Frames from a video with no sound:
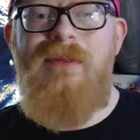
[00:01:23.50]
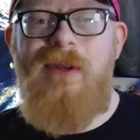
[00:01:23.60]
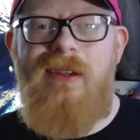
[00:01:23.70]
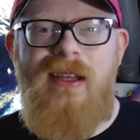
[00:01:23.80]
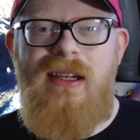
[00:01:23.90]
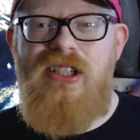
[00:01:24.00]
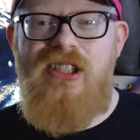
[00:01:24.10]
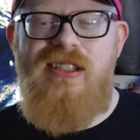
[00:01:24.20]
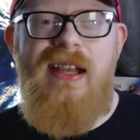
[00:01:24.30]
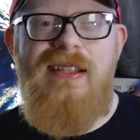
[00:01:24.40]
everything, and he
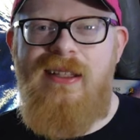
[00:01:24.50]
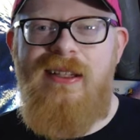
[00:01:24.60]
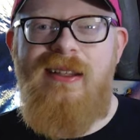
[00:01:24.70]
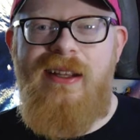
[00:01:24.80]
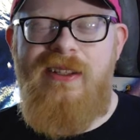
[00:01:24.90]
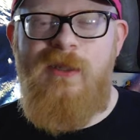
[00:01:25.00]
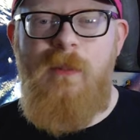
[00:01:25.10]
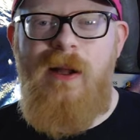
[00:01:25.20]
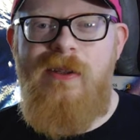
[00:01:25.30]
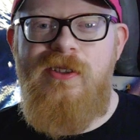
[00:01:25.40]
just takes it in like a
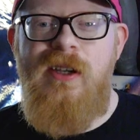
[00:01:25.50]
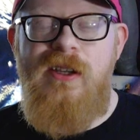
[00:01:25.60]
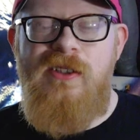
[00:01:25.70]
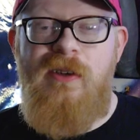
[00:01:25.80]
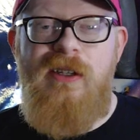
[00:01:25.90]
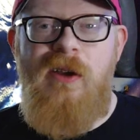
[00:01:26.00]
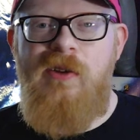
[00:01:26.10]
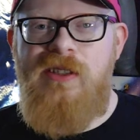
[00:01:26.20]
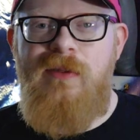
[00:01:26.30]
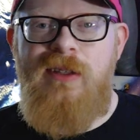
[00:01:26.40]
sponge. So he
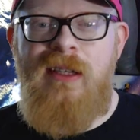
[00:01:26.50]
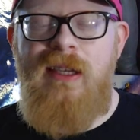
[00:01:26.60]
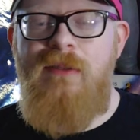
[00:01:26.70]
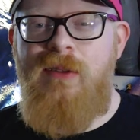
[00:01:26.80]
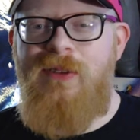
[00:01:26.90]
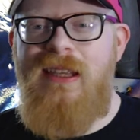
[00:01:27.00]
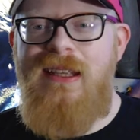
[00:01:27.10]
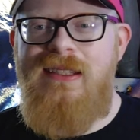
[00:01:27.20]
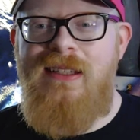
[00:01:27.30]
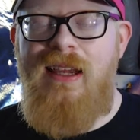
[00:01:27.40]
knows everything, even if he
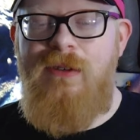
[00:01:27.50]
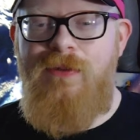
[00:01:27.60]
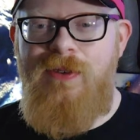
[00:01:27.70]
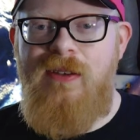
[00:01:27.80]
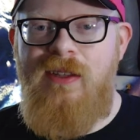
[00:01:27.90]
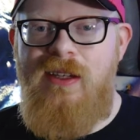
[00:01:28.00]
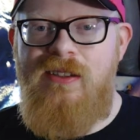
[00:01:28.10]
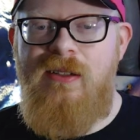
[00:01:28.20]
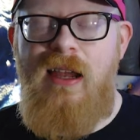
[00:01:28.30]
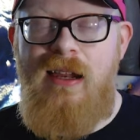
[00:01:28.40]
isn't a field
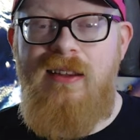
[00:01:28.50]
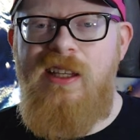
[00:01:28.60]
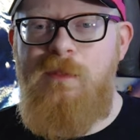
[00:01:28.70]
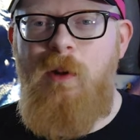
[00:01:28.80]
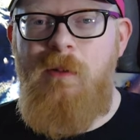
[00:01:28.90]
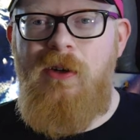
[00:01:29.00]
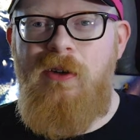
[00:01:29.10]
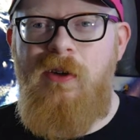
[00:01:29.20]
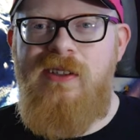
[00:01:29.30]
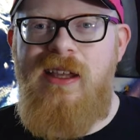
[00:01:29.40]
agent. And at this point, we
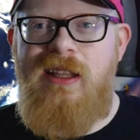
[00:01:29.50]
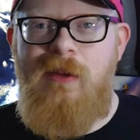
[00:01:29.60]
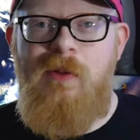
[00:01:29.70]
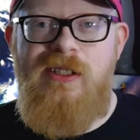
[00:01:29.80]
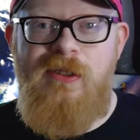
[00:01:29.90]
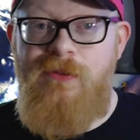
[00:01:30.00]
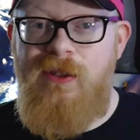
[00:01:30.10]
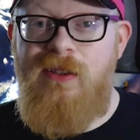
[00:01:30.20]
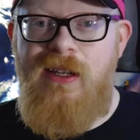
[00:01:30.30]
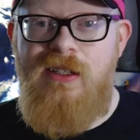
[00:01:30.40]
don't know exactly what he's a
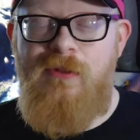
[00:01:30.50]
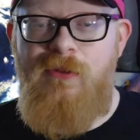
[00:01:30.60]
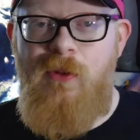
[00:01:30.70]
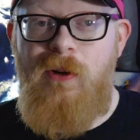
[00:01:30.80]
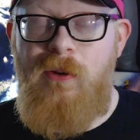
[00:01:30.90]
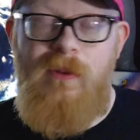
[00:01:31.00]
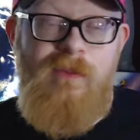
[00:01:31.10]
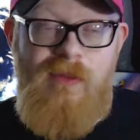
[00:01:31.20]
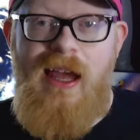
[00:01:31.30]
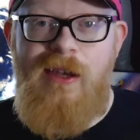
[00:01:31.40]
field agent for
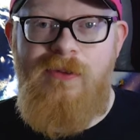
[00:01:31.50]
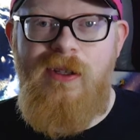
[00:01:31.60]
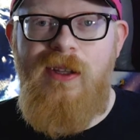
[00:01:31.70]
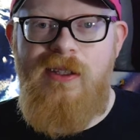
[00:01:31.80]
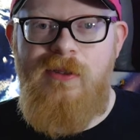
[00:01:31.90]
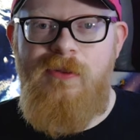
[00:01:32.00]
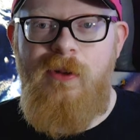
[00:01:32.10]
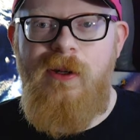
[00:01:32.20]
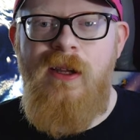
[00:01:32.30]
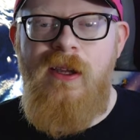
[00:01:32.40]
or not a field agent
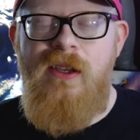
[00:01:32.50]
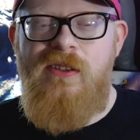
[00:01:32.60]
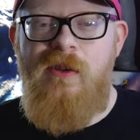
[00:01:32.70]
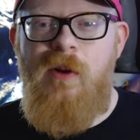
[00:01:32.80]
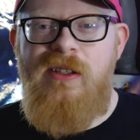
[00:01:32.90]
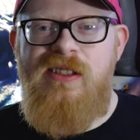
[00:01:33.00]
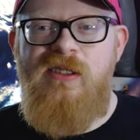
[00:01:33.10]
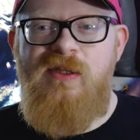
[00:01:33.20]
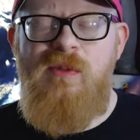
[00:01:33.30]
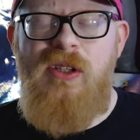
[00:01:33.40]
for. So once
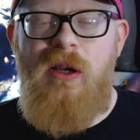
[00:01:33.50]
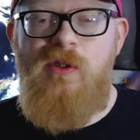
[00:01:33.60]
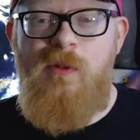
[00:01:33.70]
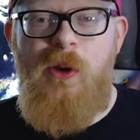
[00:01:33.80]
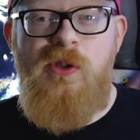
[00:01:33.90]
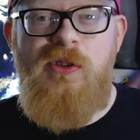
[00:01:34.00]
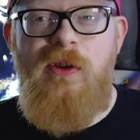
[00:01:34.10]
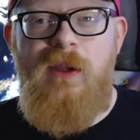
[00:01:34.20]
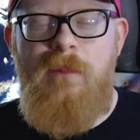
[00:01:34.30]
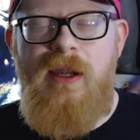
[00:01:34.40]
he's, you know, supposed to
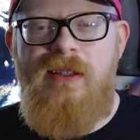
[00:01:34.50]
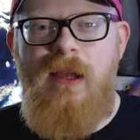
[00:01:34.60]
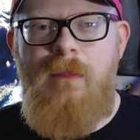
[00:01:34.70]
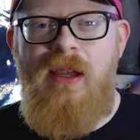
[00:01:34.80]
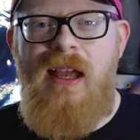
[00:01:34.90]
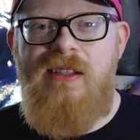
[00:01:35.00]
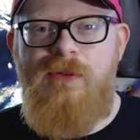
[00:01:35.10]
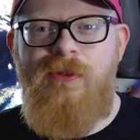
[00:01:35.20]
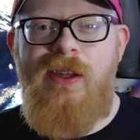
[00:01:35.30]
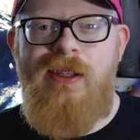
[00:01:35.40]
go get picked up, he has a
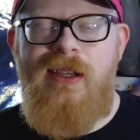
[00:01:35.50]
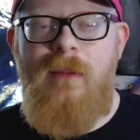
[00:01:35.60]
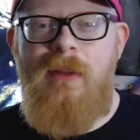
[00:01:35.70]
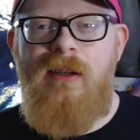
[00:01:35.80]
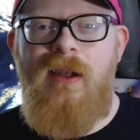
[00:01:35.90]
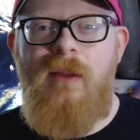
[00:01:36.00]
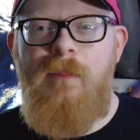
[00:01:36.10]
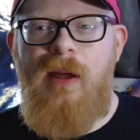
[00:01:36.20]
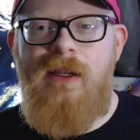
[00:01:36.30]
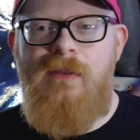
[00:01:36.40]
friendly come in, another
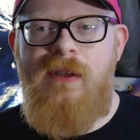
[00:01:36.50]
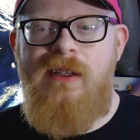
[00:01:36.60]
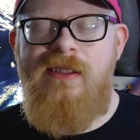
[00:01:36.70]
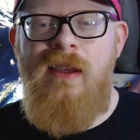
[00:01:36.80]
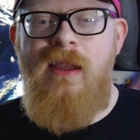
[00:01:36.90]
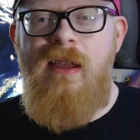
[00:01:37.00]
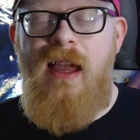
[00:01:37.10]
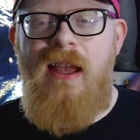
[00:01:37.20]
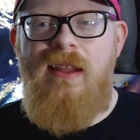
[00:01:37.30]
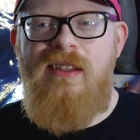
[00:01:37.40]
buddy of his.
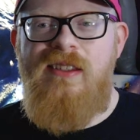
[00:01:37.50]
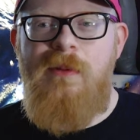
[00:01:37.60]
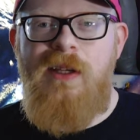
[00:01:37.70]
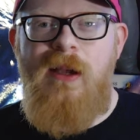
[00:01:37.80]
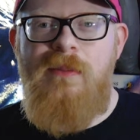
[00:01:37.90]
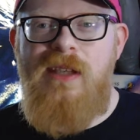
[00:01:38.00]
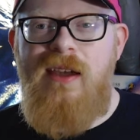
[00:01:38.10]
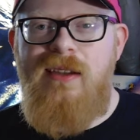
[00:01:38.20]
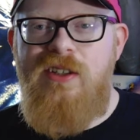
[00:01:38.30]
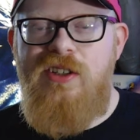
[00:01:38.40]
And then someone comes
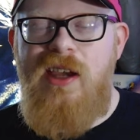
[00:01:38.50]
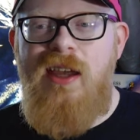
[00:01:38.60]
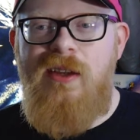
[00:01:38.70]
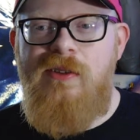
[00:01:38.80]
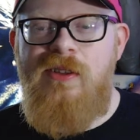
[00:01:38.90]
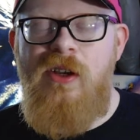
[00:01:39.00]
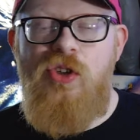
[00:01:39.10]
out of the shadows,